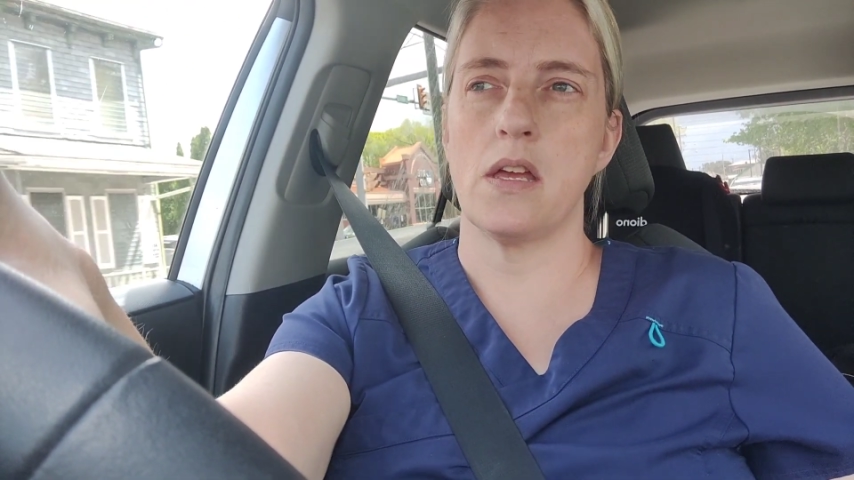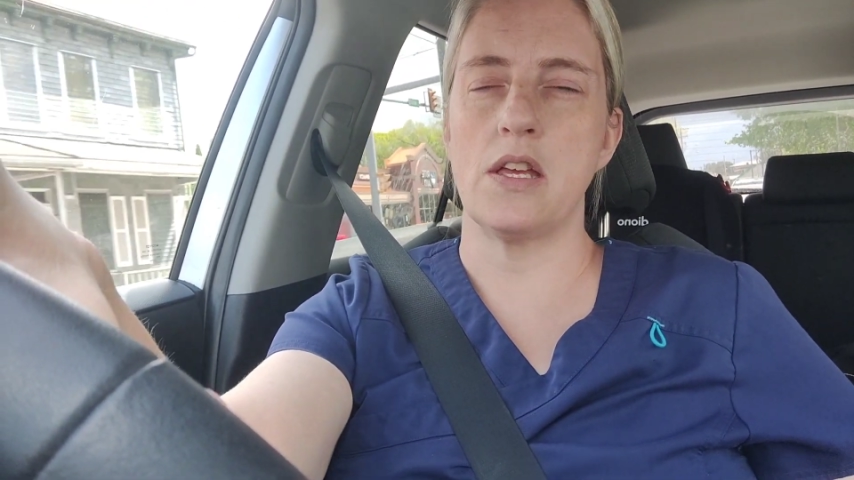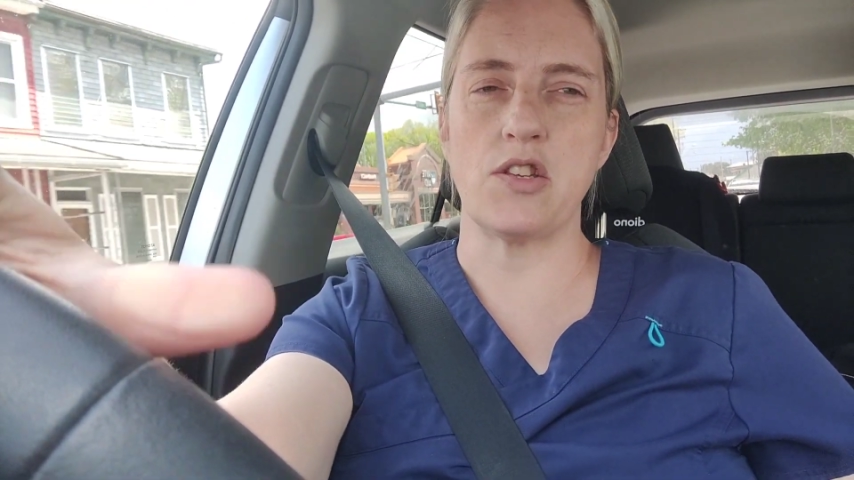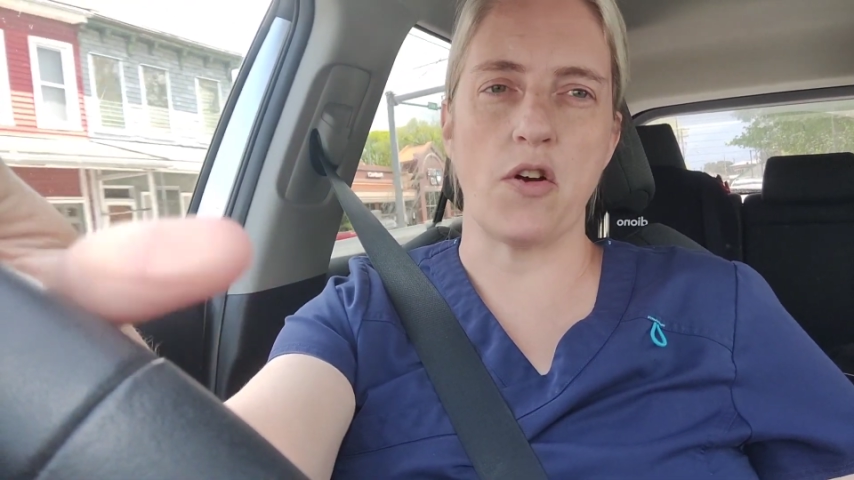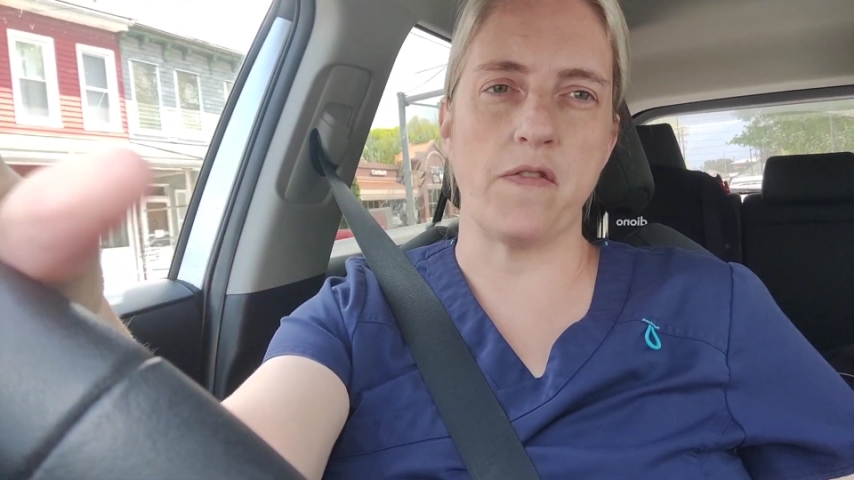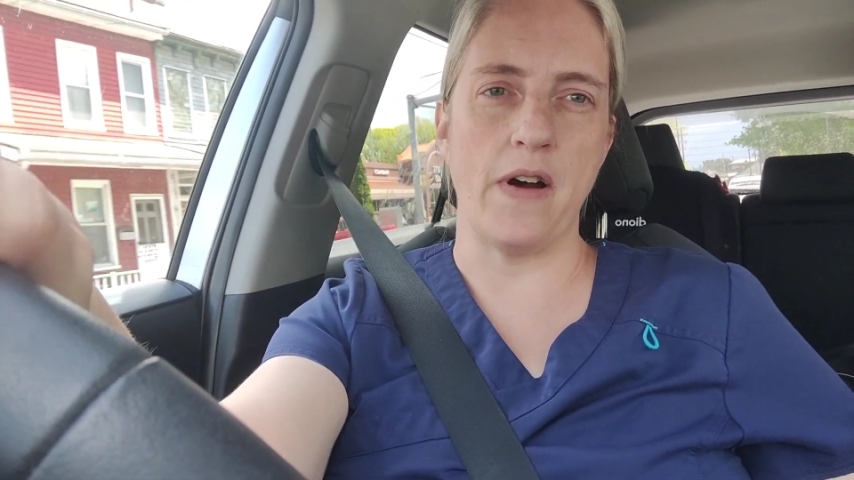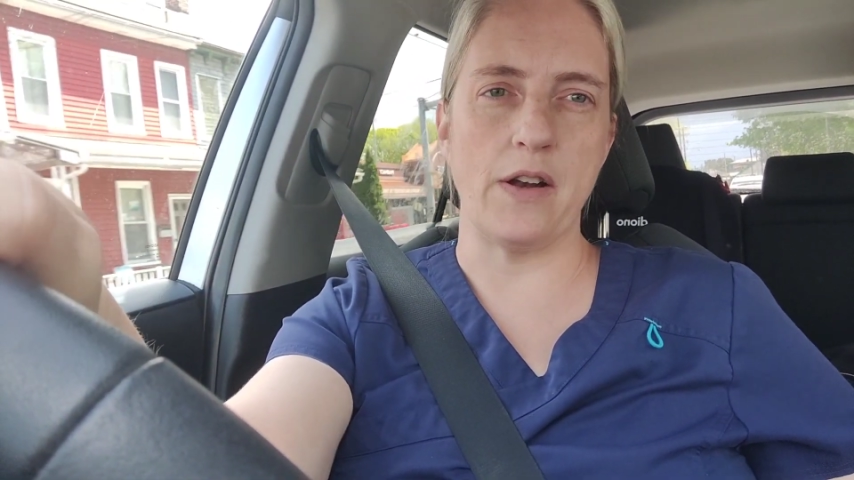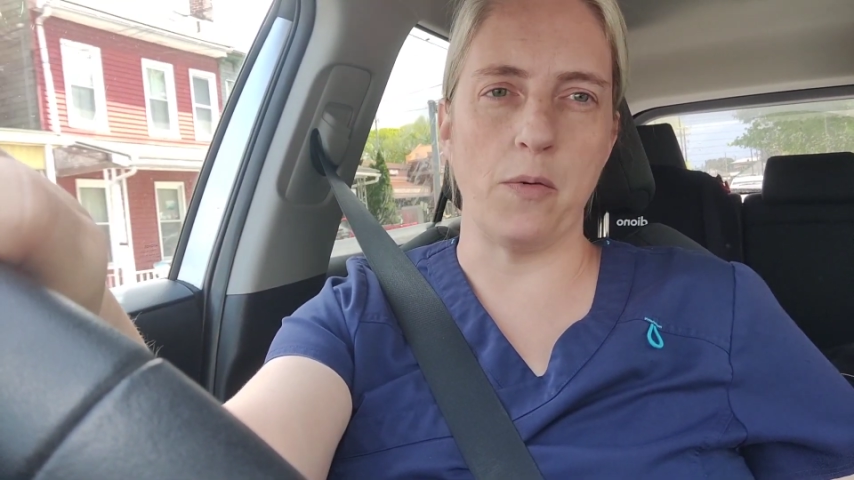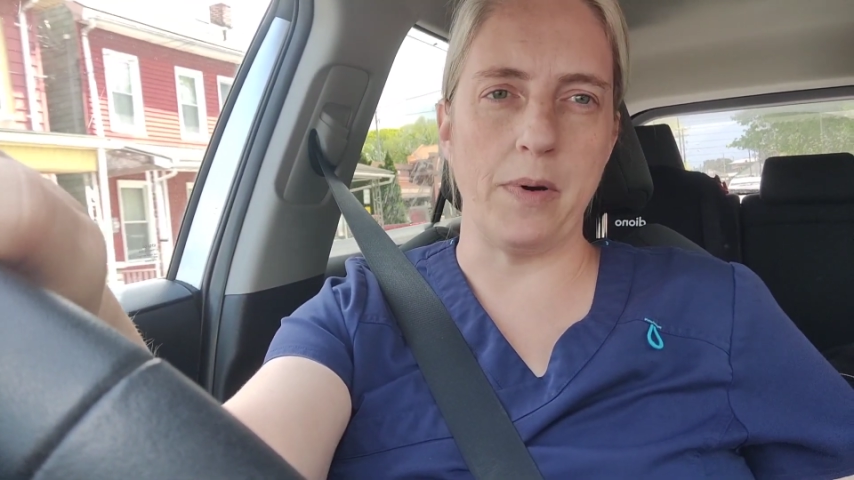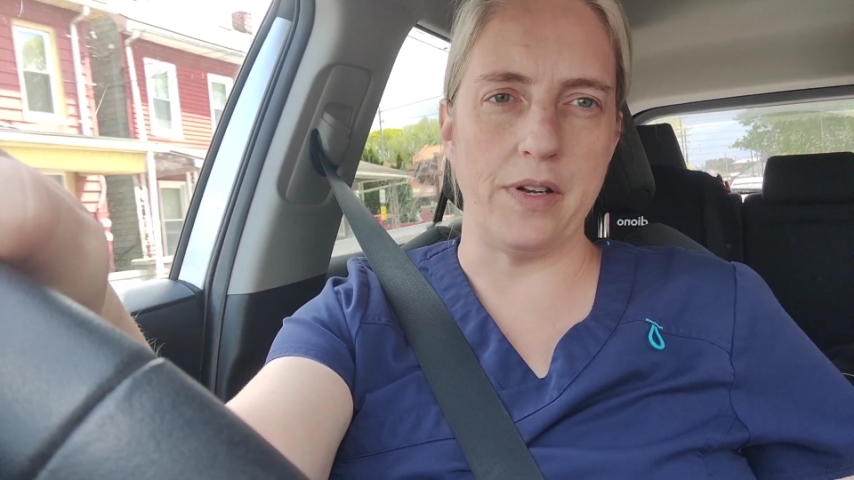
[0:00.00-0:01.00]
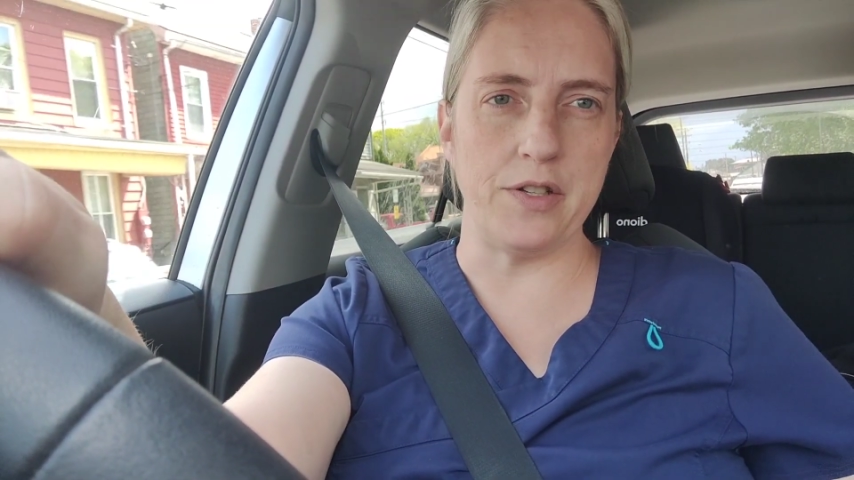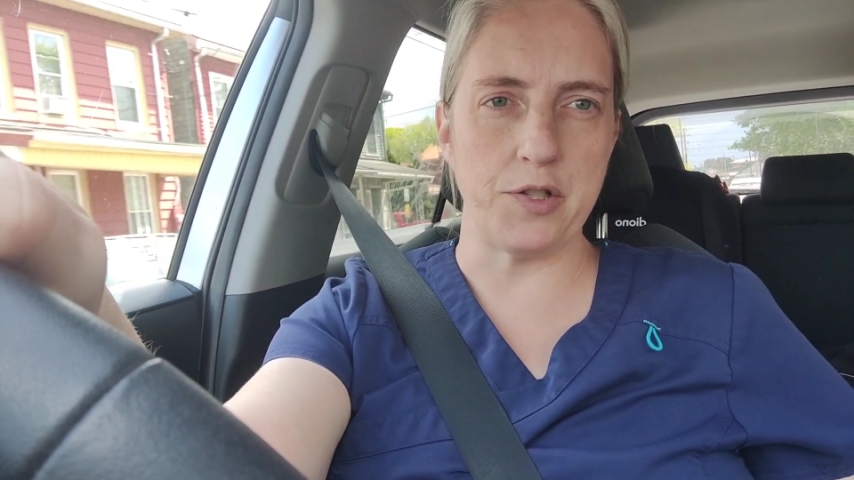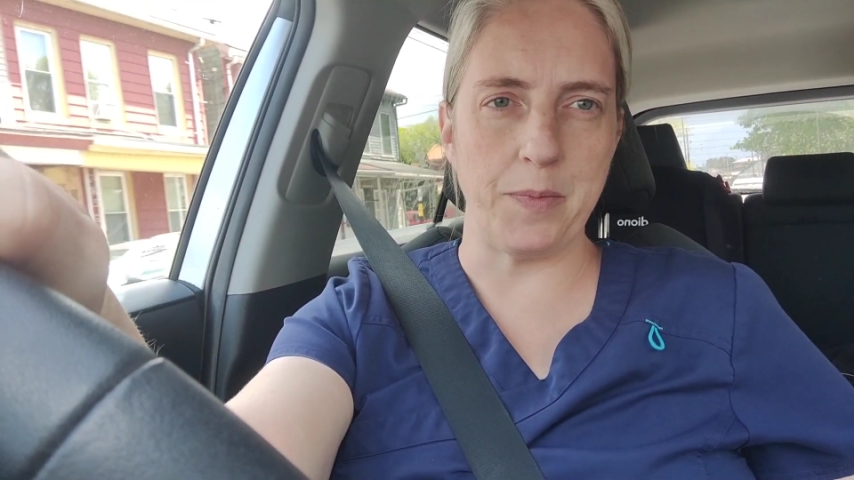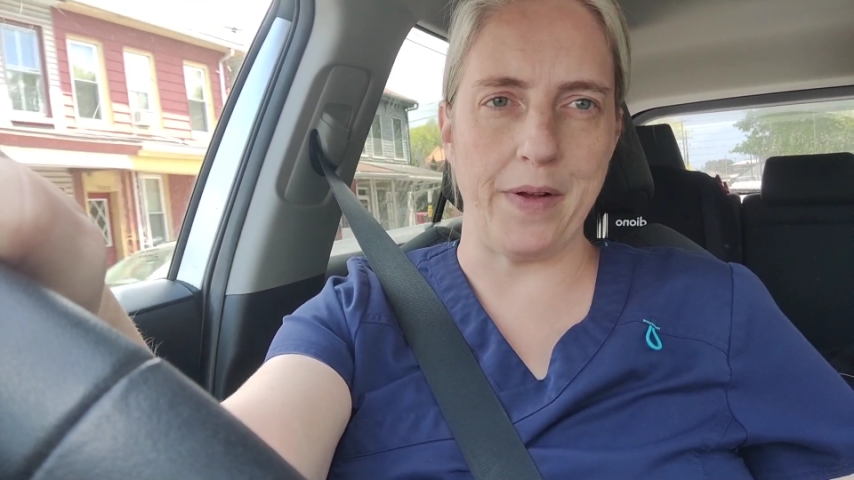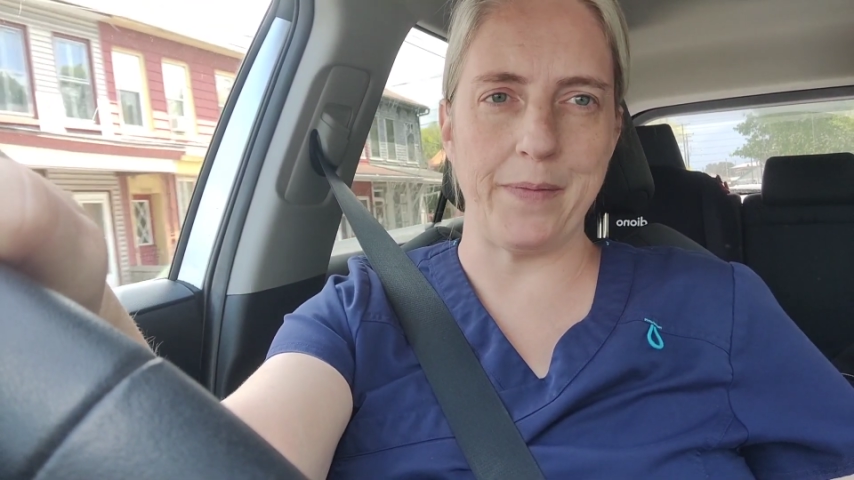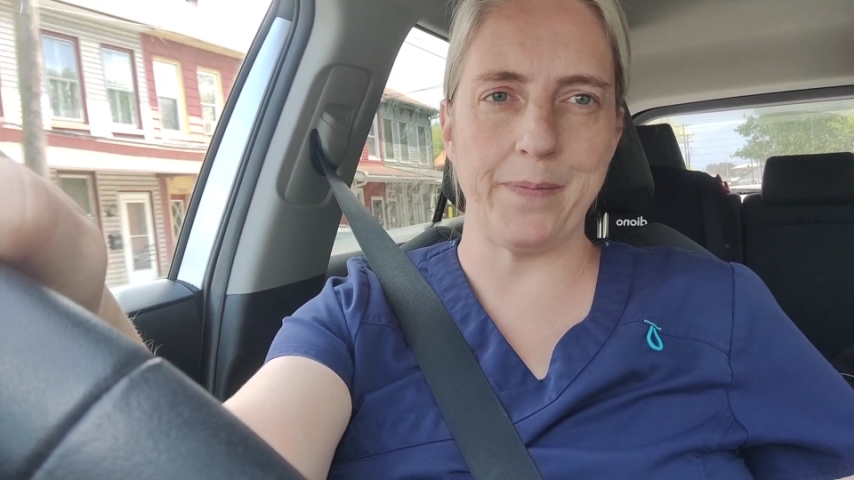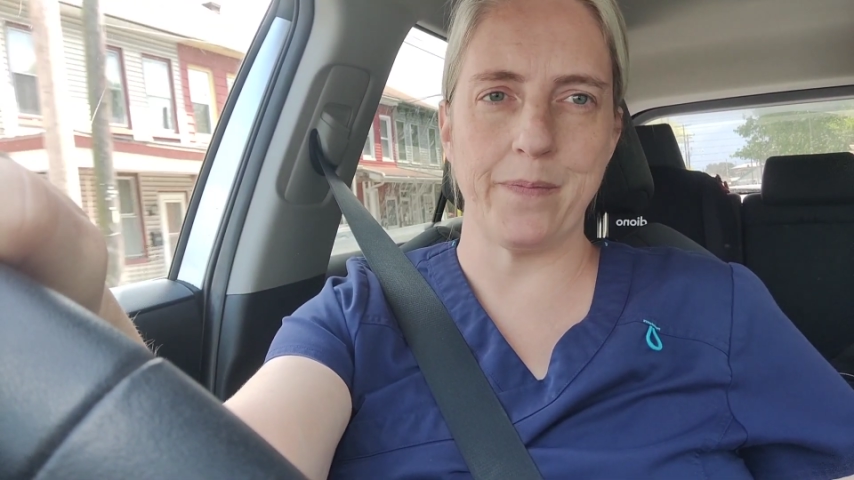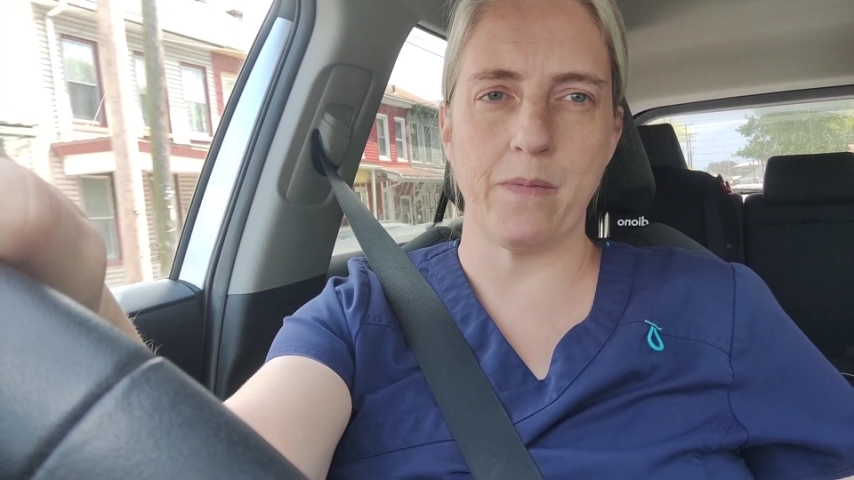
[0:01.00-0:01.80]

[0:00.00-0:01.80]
is our final punishment